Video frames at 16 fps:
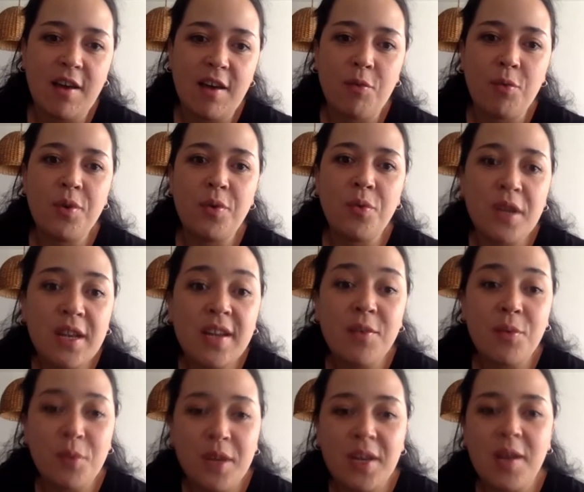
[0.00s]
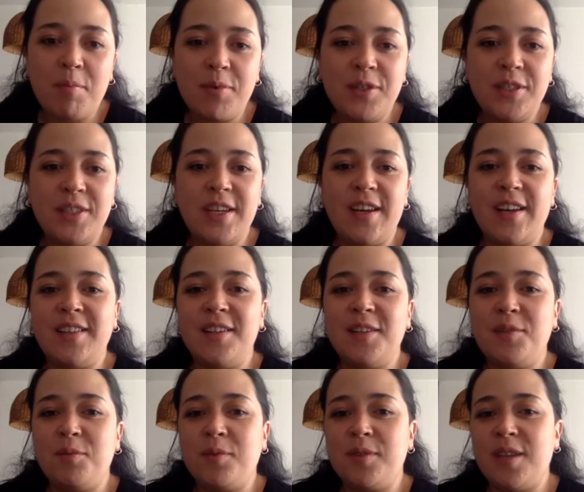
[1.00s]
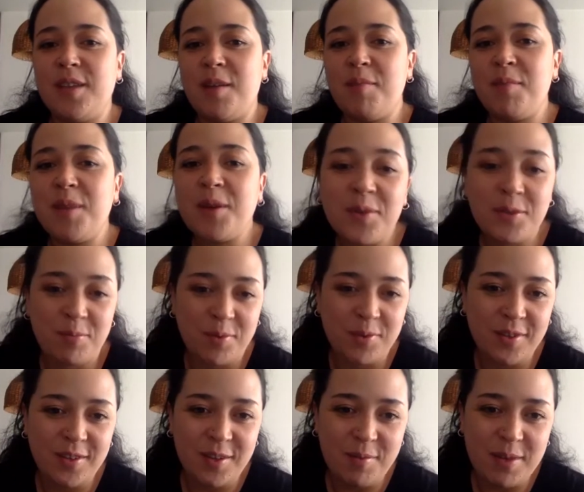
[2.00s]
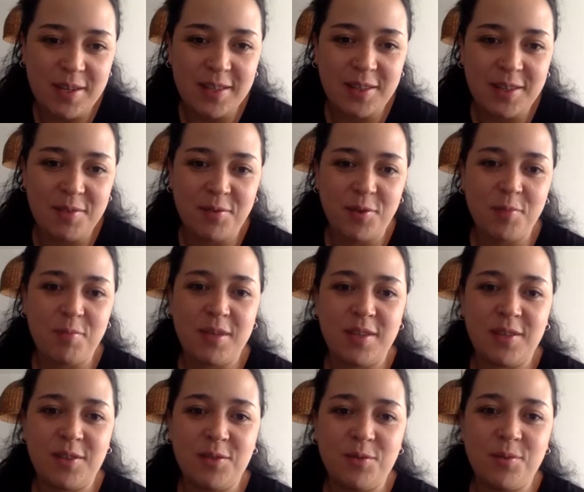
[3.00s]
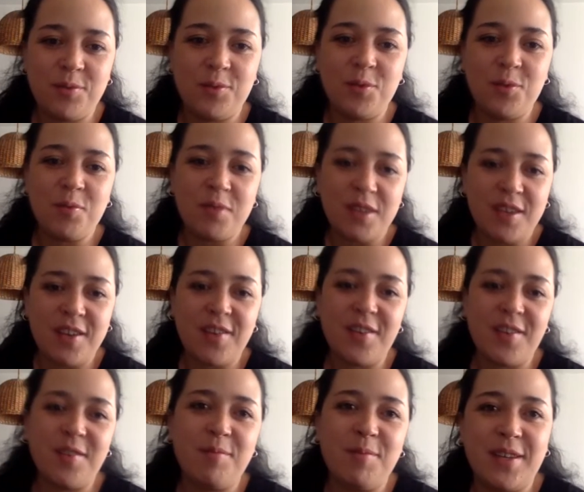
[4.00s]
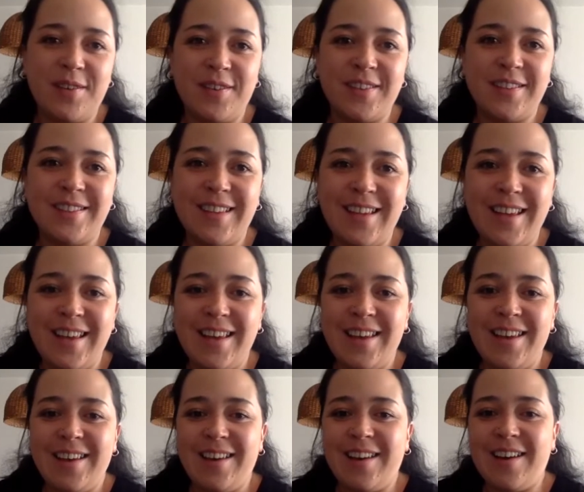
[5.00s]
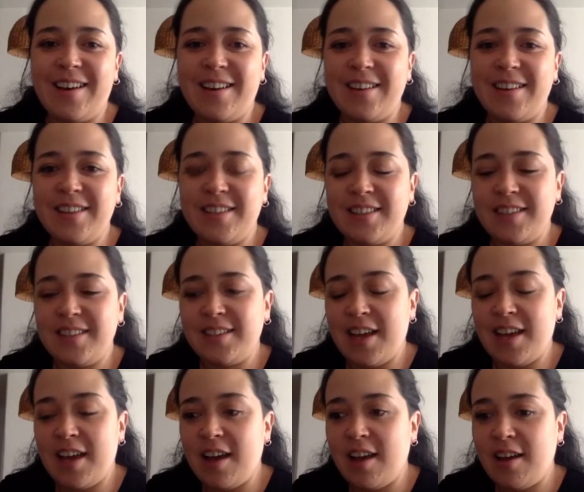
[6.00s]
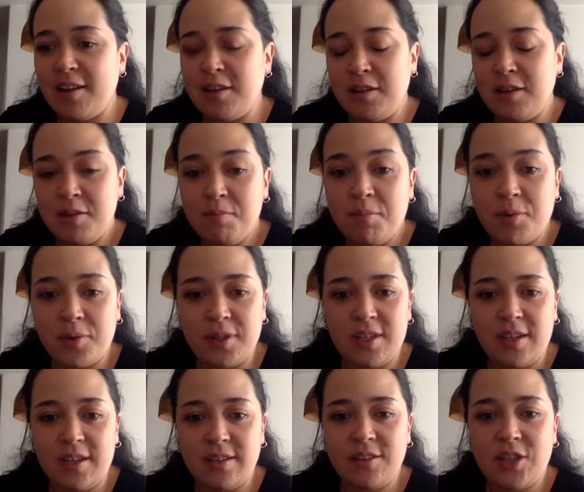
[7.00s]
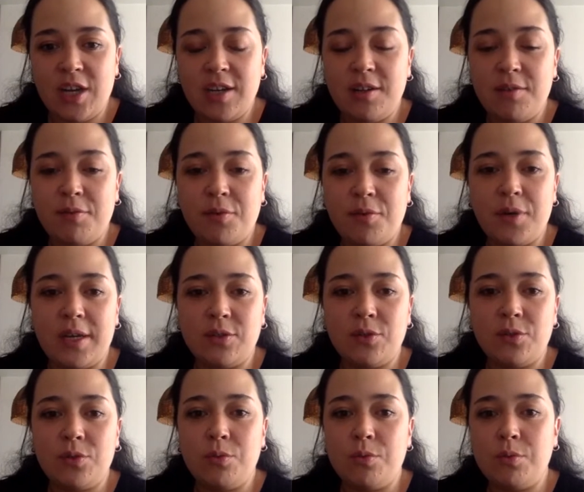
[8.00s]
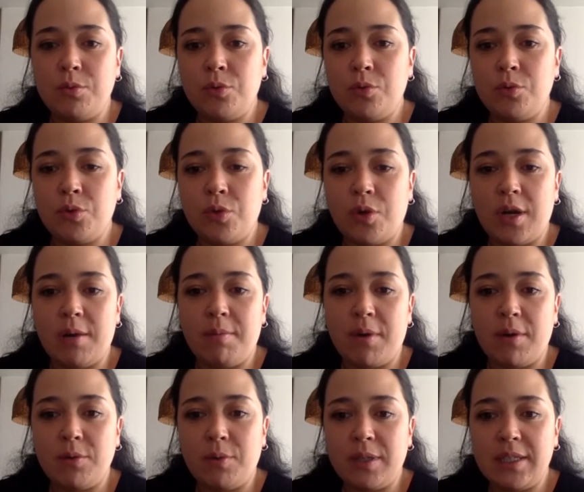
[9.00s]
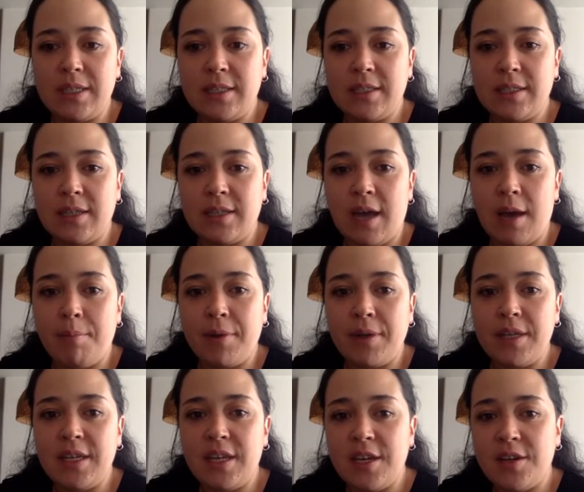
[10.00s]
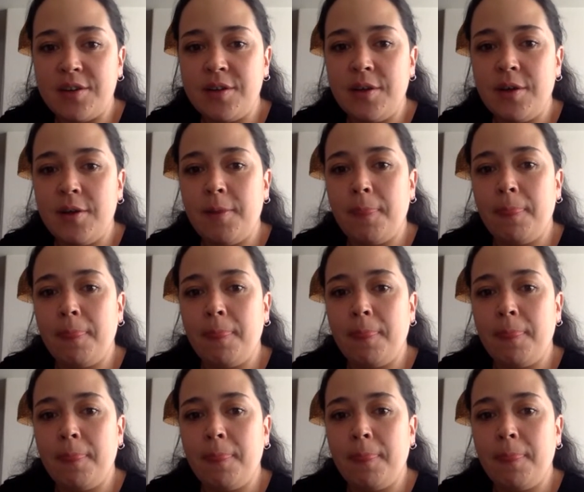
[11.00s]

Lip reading: We really, really appreciate it. It was a big responsibility for me to be here, because this is an important channel for us to talk about what is happening here.